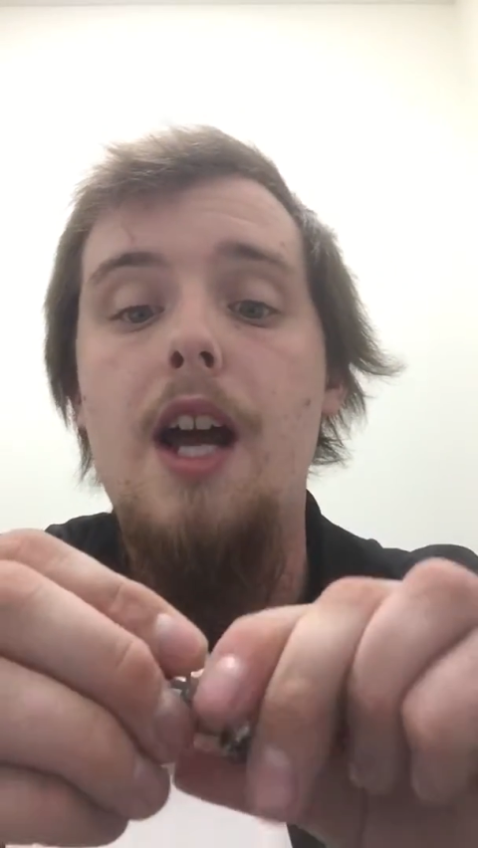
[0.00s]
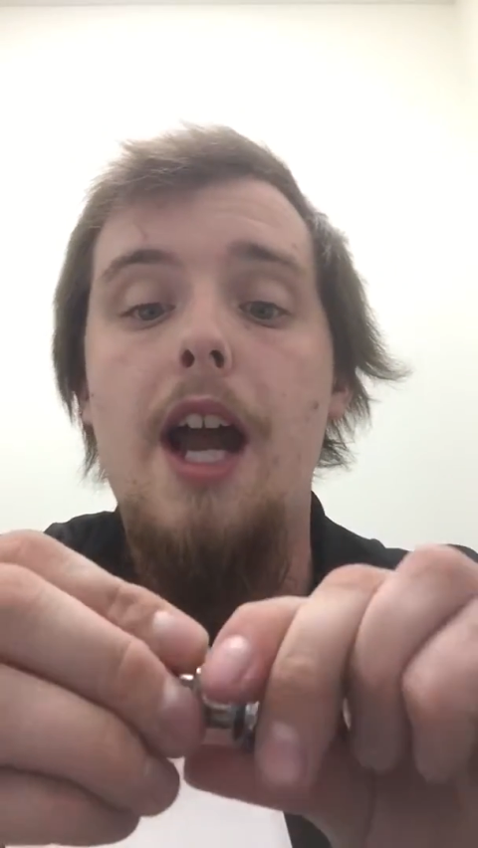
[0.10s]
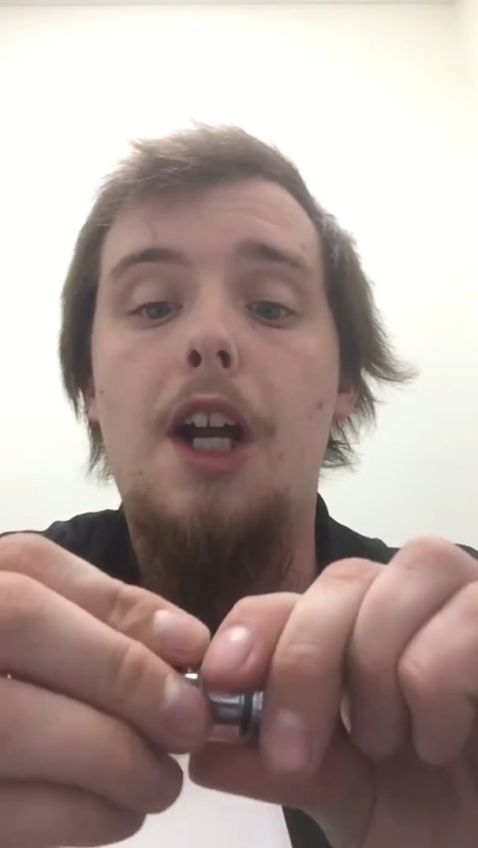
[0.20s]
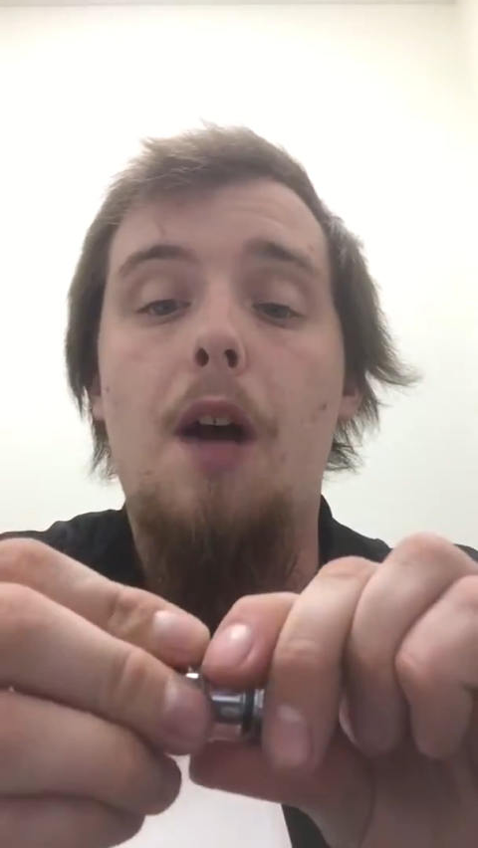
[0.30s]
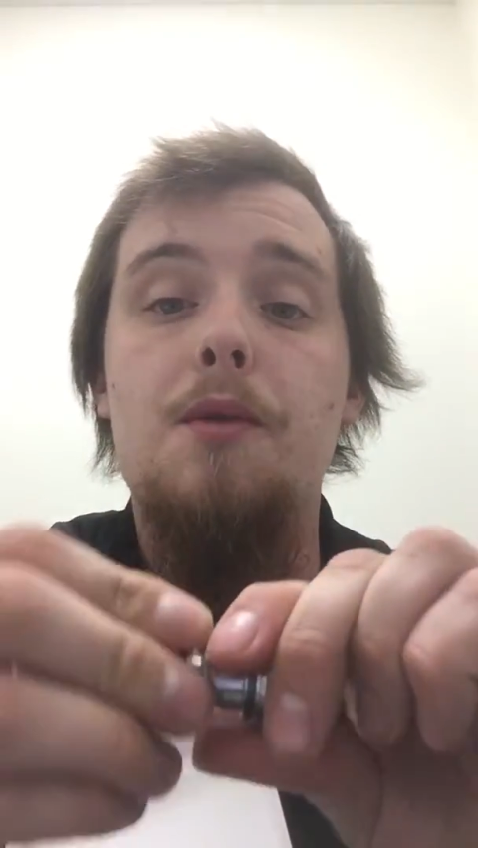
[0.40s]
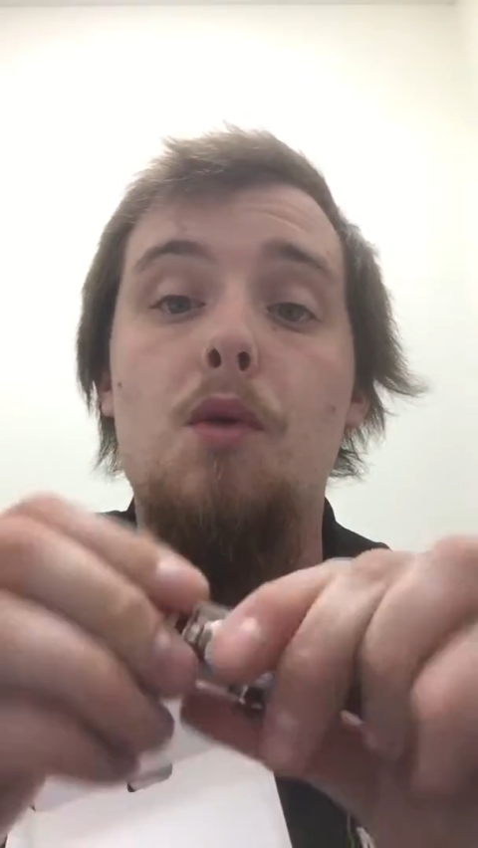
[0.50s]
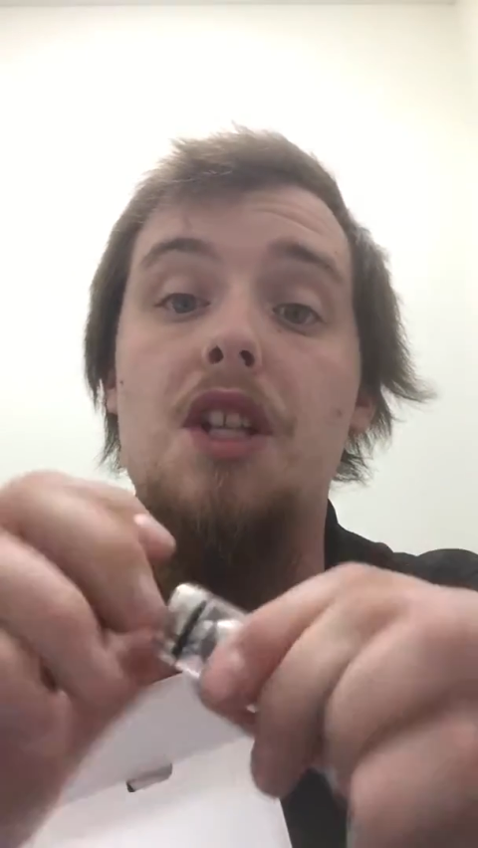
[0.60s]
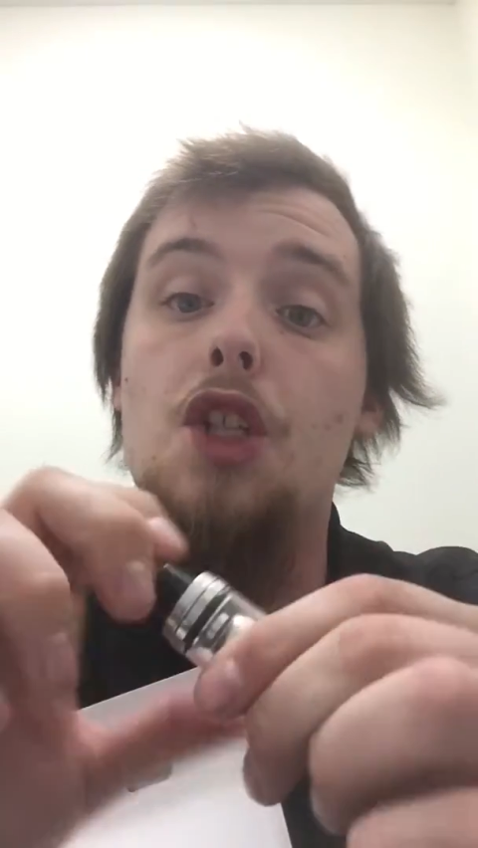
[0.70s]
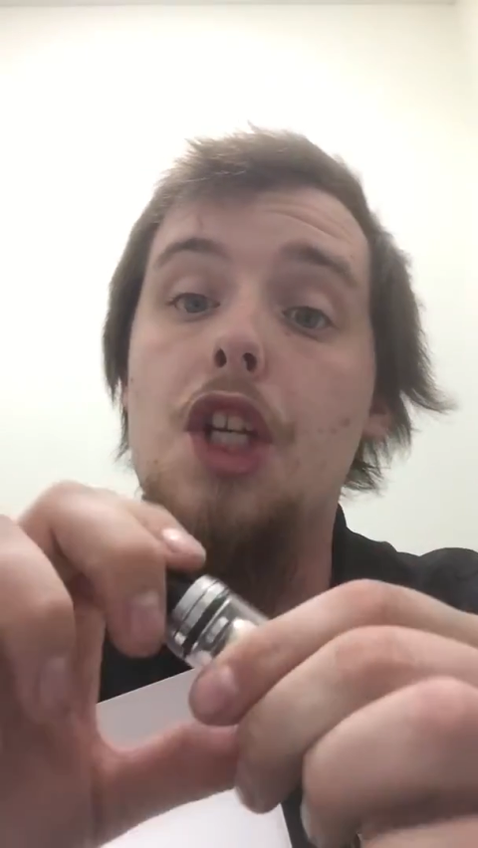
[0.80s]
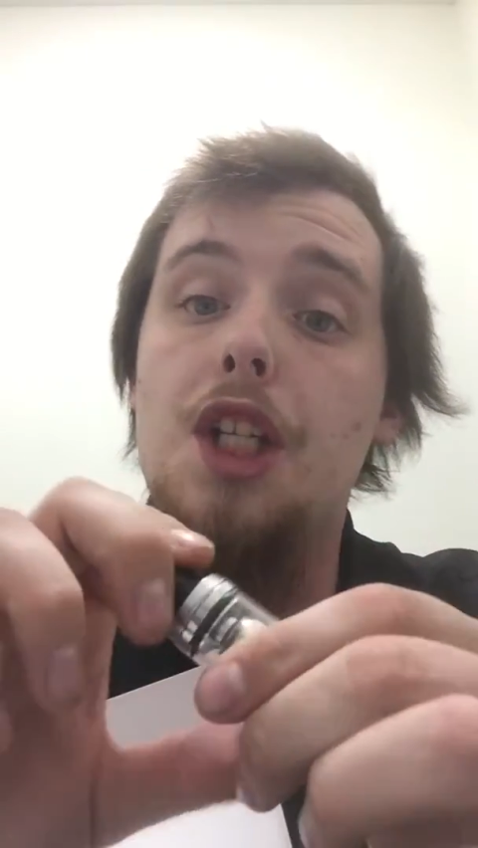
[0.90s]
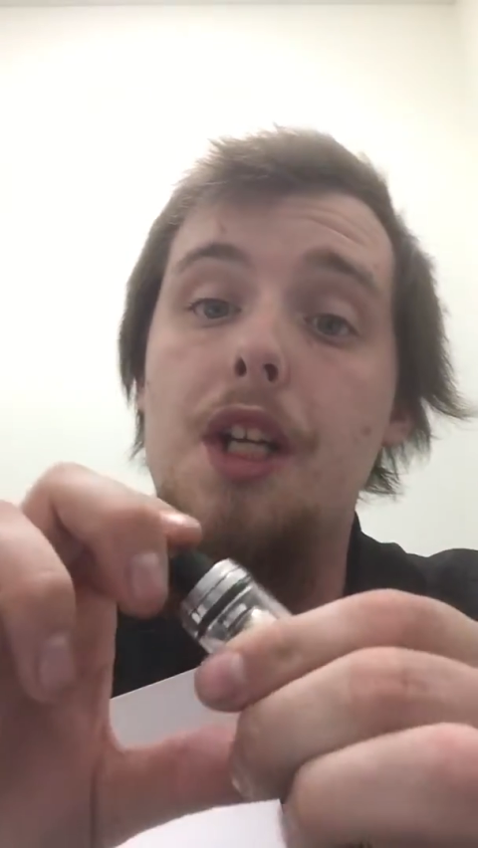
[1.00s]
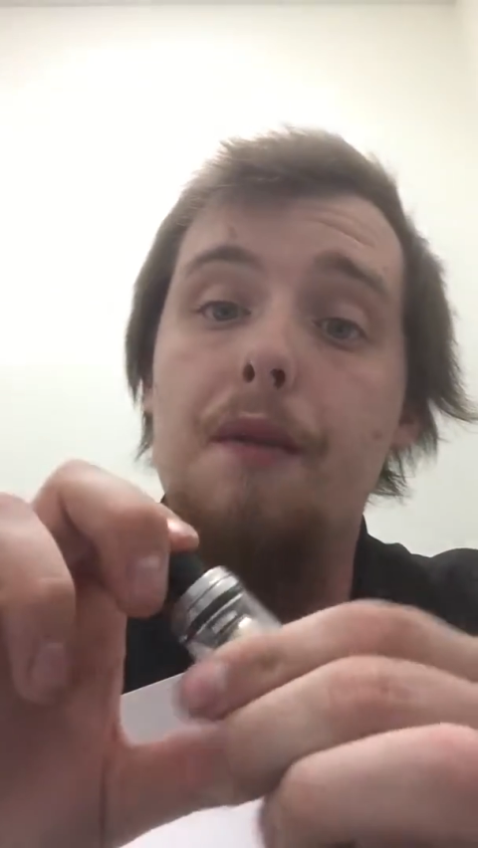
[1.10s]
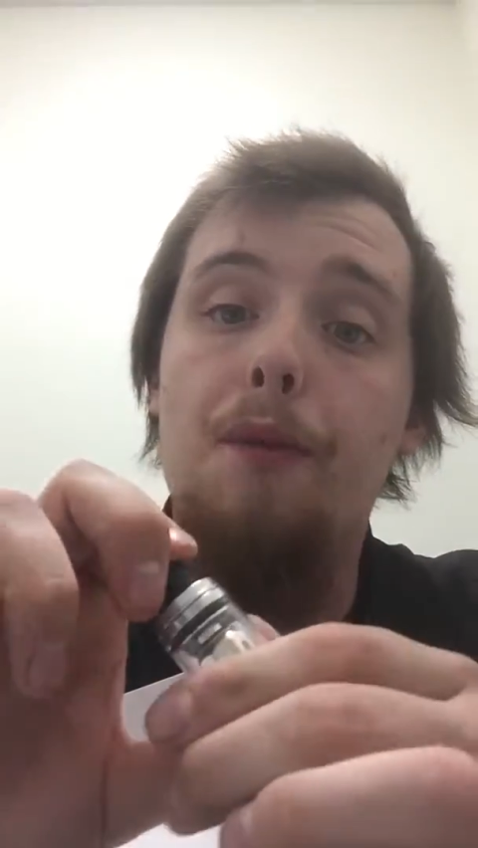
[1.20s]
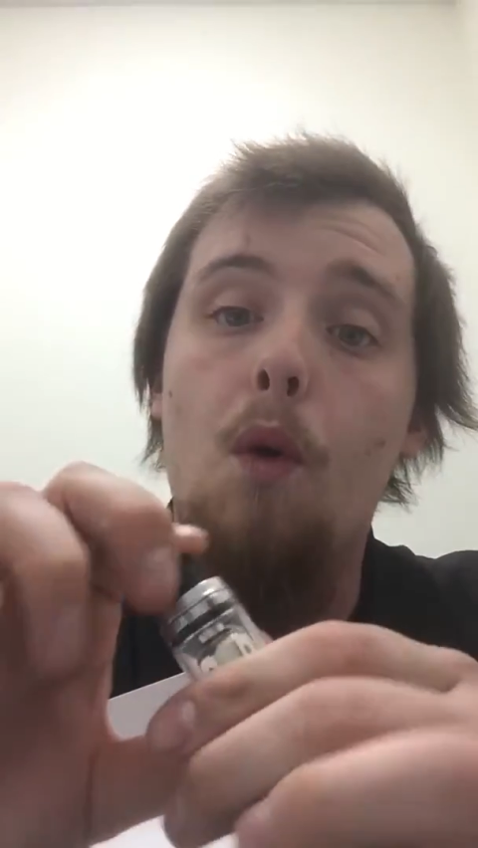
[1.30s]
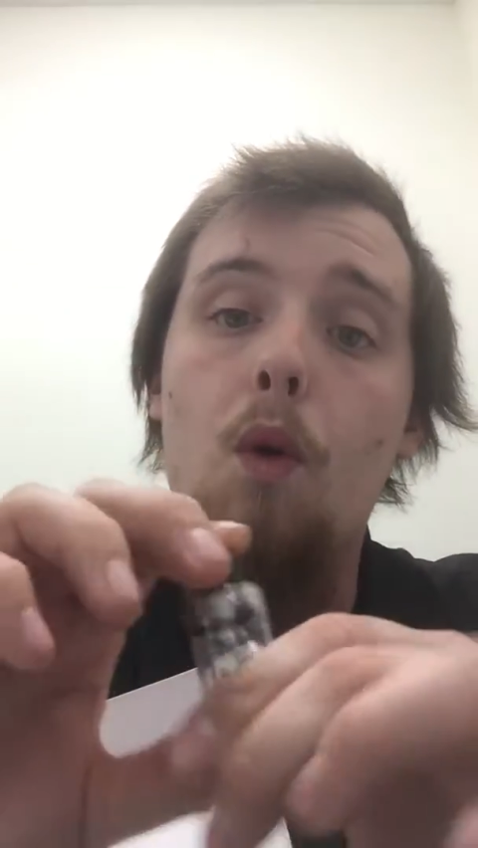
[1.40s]
It comes with a
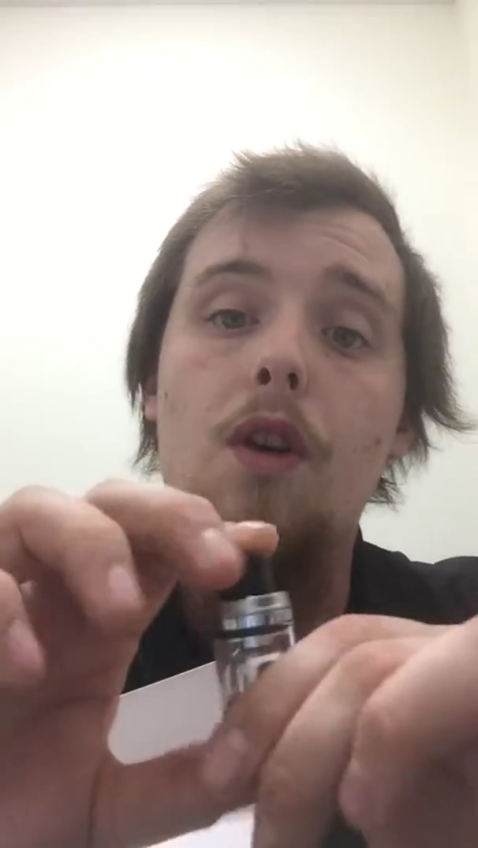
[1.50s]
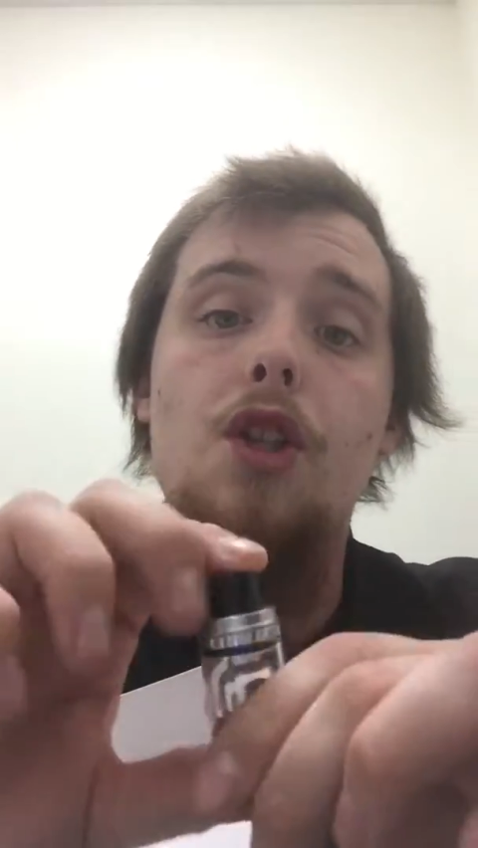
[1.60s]
GT4